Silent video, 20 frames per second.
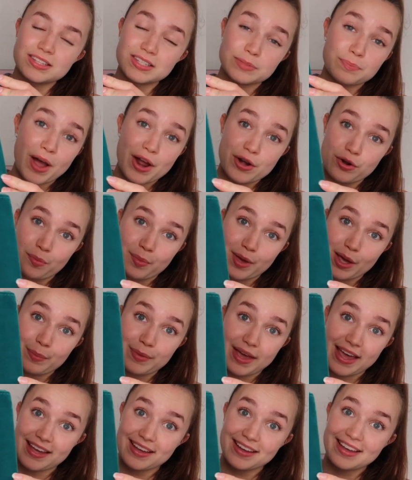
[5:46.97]
despite not
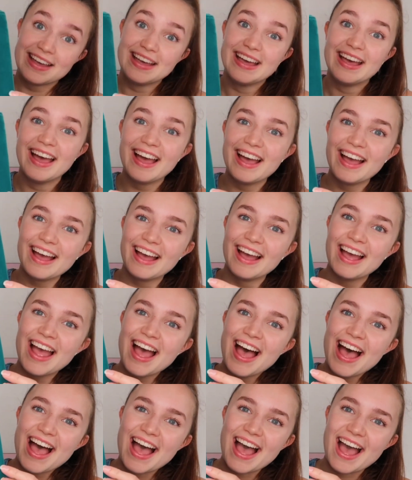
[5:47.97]
being pink.
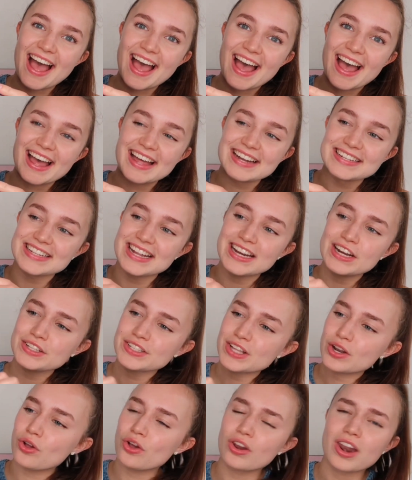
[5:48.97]
And it
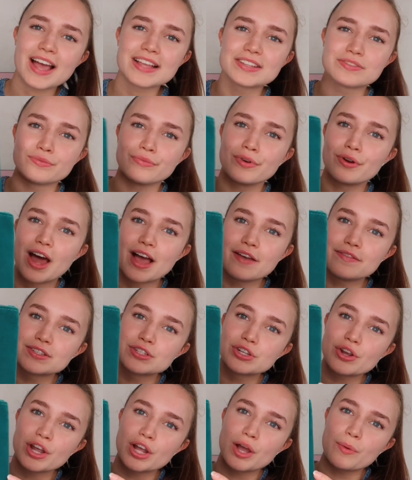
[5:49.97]
looks a lot lighter in real life.
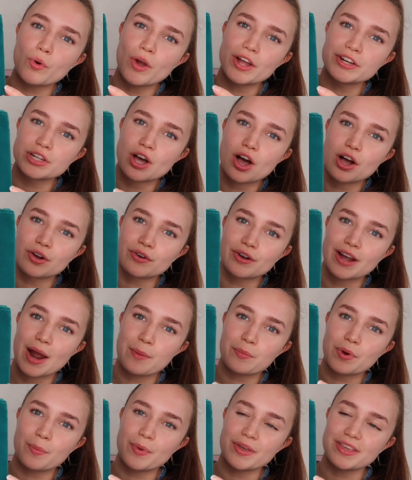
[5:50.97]
It's showing up quite dark on
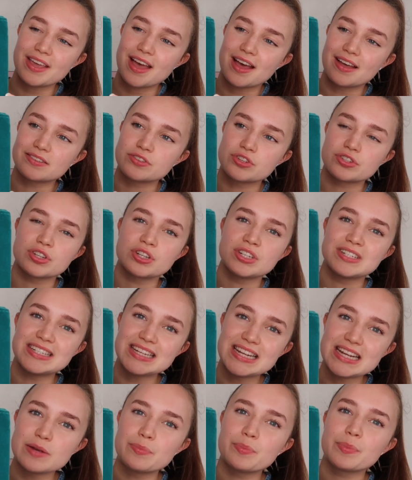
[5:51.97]
camera, but yeah, it's just a
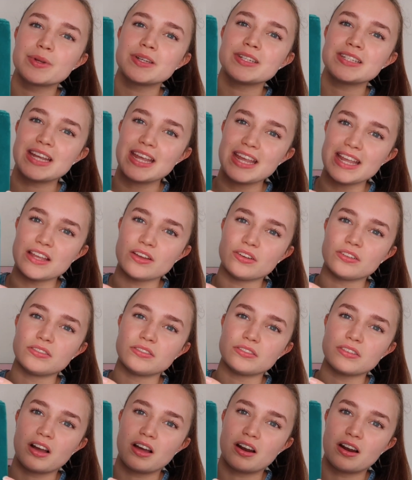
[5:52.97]
deep
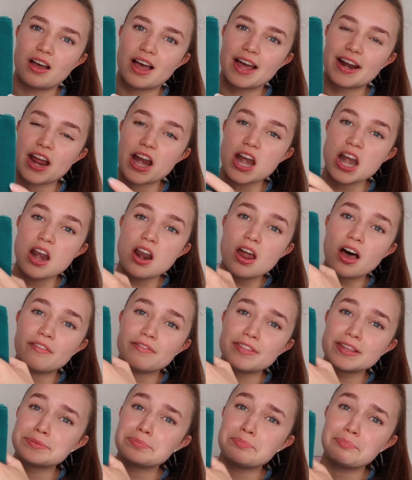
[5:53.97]
teal color. And I
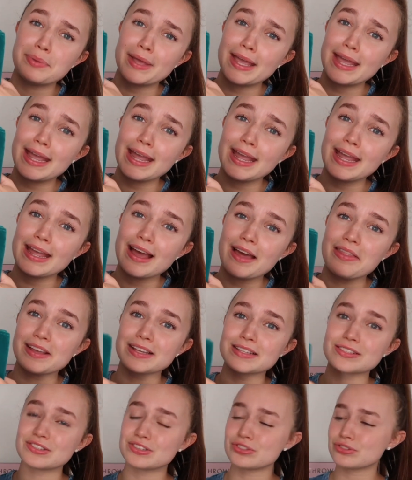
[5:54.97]
love this bee. I
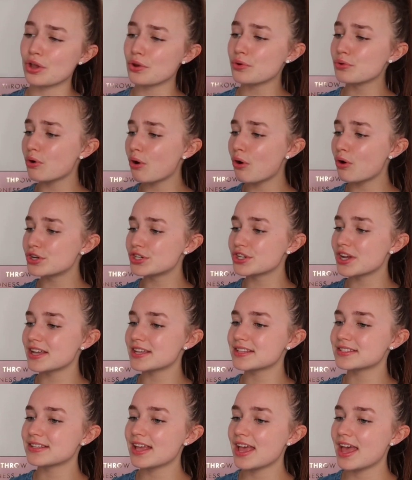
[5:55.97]
think it's so
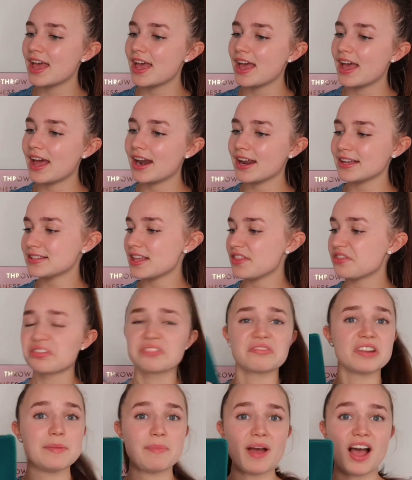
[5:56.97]
gorgeous. And like I said,
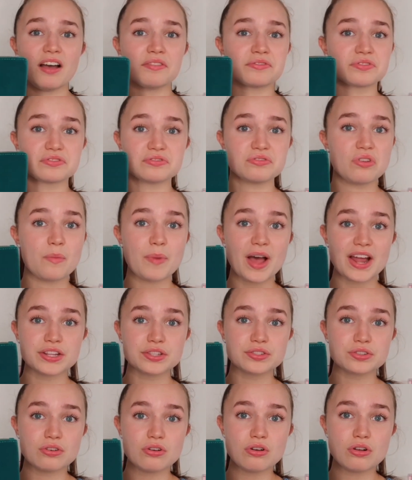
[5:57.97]
£3, not bad
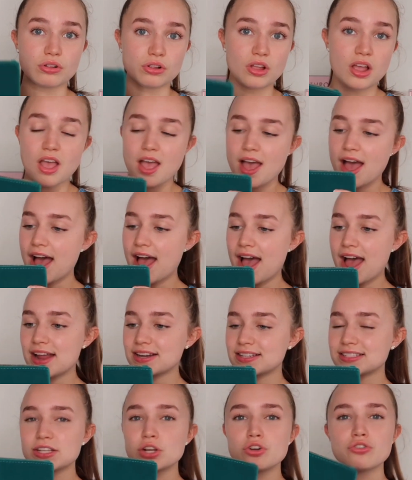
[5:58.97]
at all.
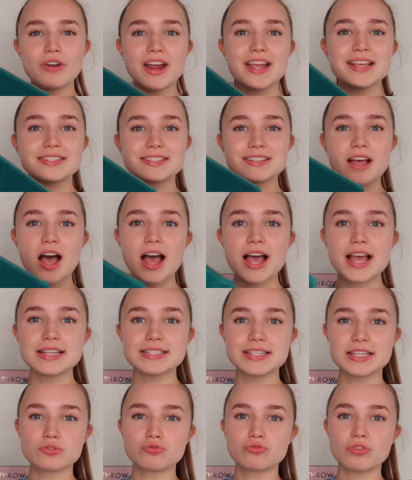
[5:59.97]
And it's a great
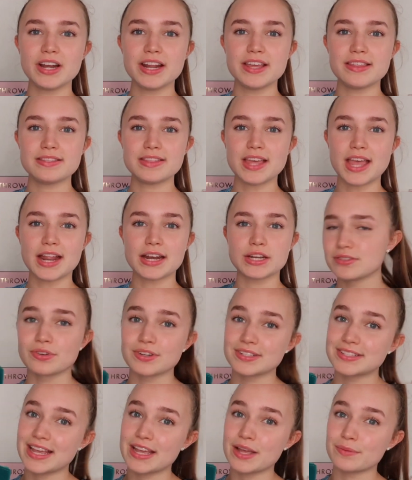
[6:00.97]
size. It's really thin. It's
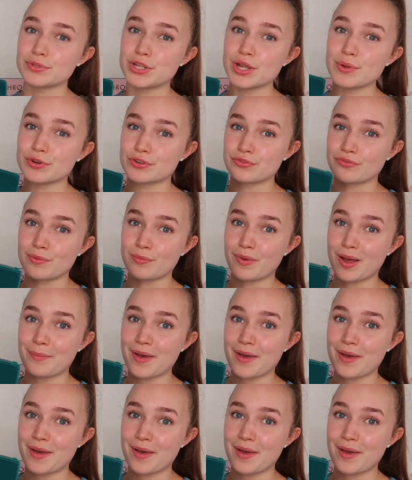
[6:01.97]
not gonna take up too much room in